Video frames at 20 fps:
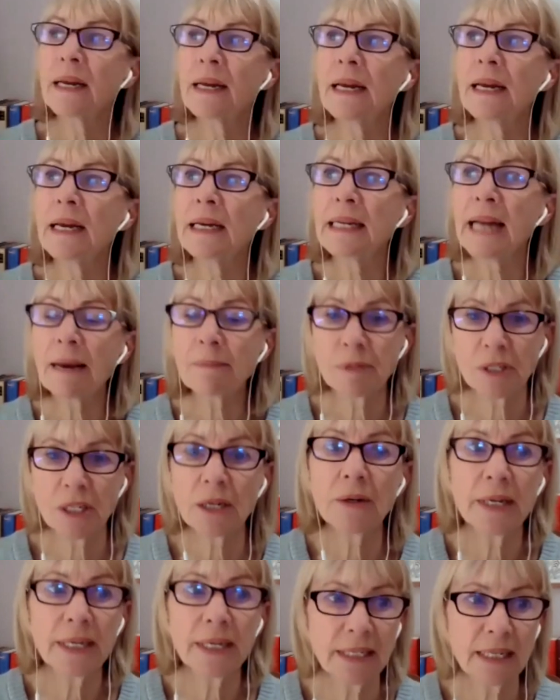it
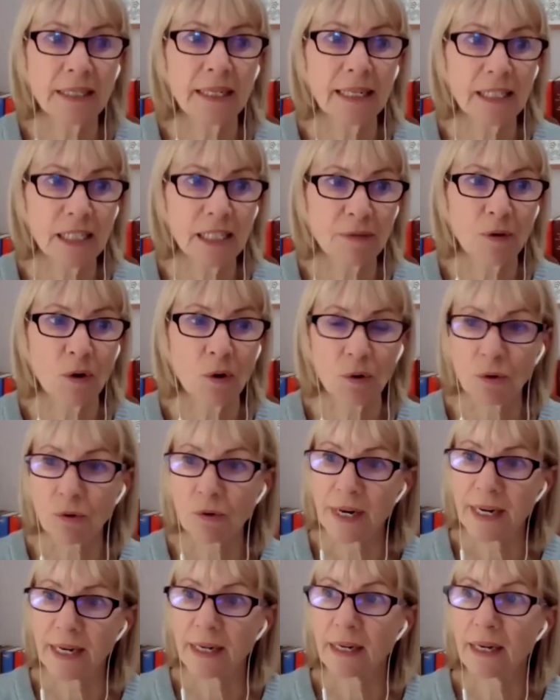absolutely is a sense of
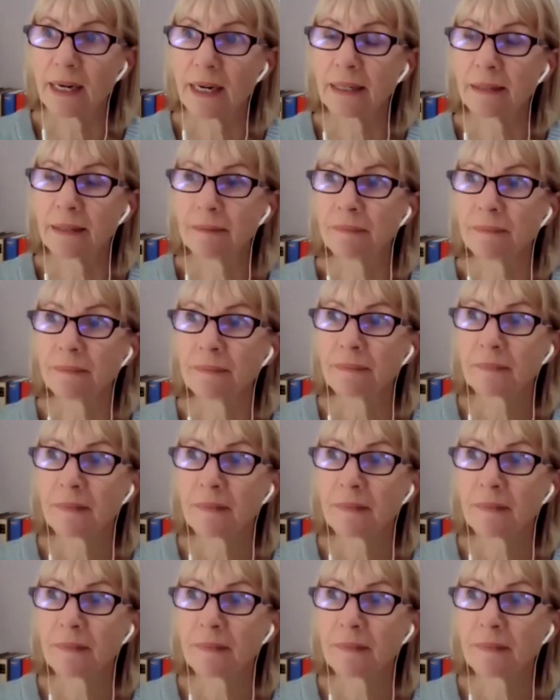honoring um,